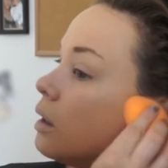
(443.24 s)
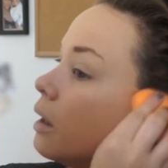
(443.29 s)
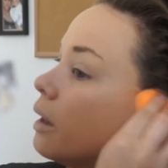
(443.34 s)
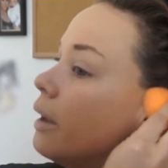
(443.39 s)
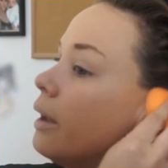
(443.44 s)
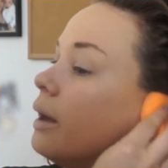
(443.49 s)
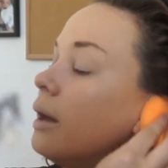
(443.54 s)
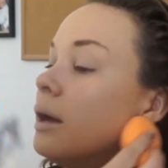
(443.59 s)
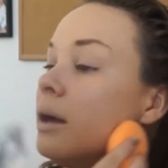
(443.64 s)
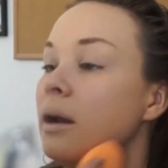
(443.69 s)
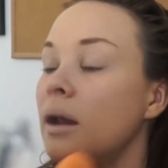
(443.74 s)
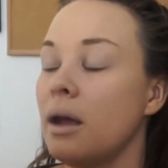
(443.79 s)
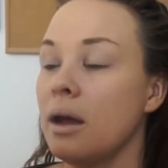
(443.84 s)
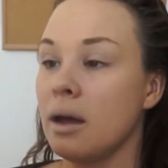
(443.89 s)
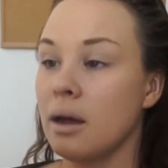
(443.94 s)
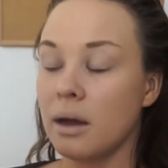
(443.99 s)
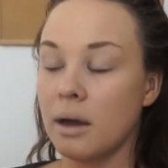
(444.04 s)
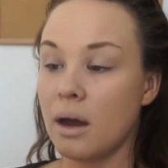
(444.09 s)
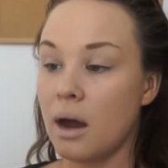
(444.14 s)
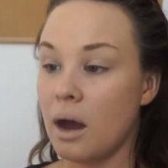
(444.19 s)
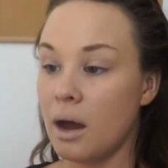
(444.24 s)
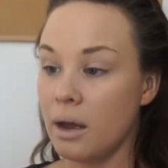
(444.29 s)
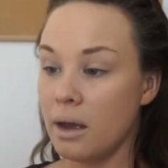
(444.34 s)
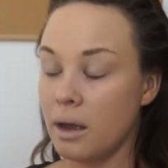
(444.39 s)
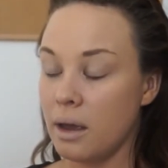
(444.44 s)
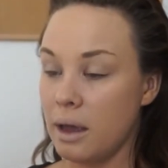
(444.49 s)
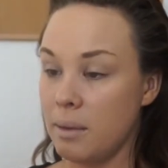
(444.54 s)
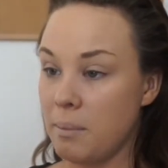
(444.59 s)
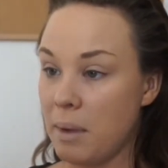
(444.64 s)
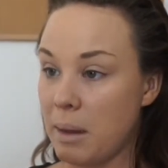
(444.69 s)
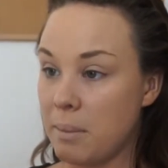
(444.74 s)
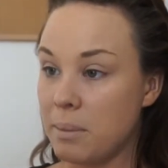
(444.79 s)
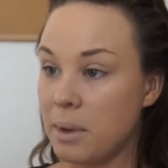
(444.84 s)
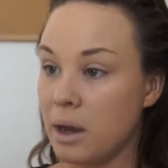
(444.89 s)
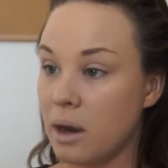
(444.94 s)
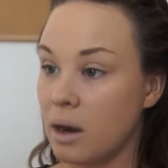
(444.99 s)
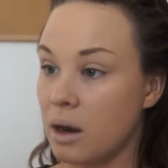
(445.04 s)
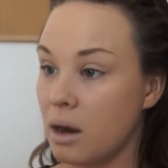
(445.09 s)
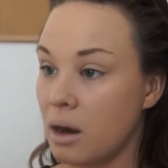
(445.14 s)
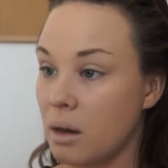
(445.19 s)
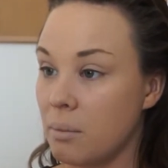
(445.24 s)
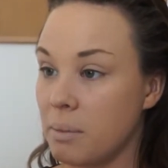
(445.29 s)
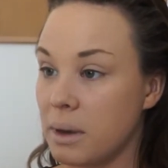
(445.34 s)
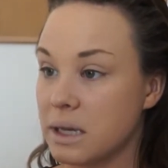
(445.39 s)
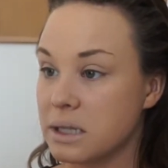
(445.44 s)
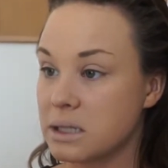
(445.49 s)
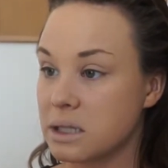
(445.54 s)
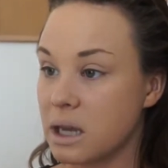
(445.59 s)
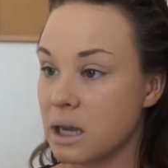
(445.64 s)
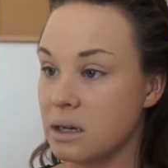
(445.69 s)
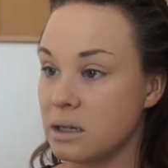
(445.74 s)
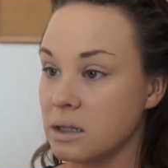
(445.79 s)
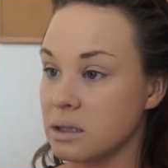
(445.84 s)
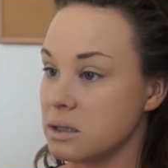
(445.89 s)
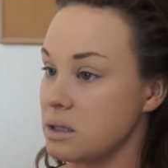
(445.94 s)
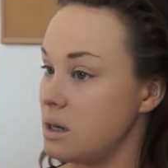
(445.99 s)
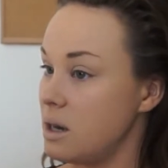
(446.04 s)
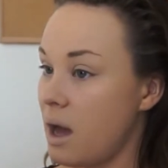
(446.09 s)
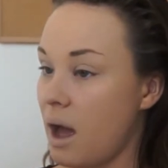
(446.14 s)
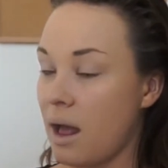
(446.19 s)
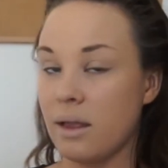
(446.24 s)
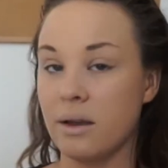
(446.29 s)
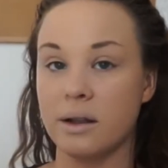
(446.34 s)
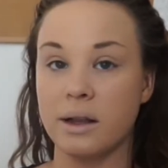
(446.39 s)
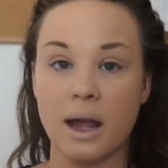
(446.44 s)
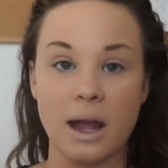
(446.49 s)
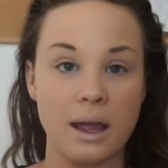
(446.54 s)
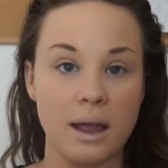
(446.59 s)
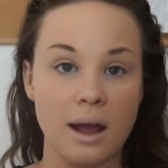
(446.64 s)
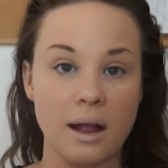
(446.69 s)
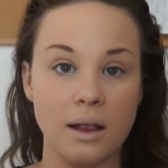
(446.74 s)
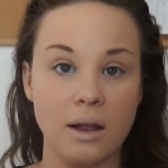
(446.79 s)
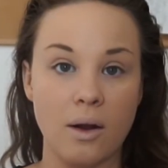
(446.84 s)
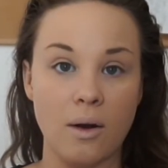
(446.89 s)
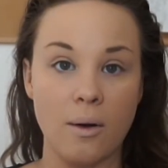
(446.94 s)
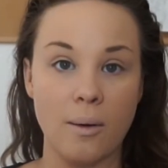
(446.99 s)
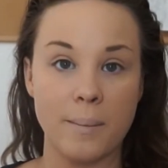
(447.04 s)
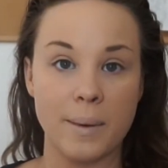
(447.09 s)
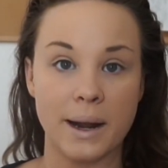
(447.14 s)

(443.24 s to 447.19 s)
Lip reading: And in my mirror, my skin does not look that yellow,